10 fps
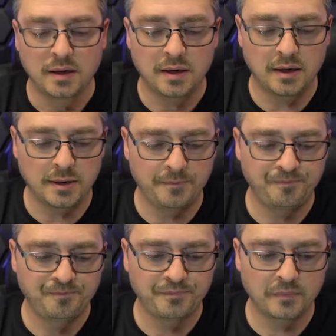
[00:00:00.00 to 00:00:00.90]

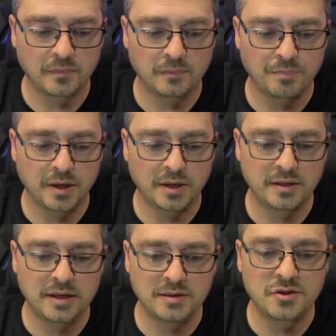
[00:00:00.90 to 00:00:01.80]
But
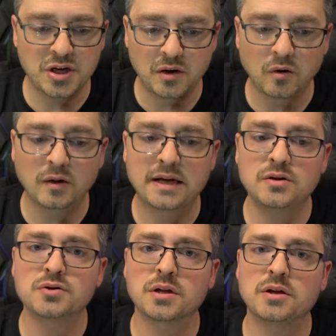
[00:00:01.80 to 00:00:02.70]
in general, I
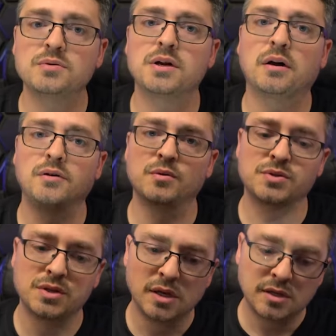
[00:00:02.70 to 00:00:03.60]
usually use it on
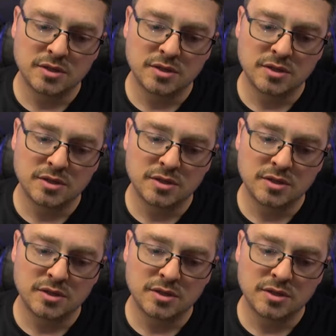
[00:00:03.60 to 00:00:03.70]
those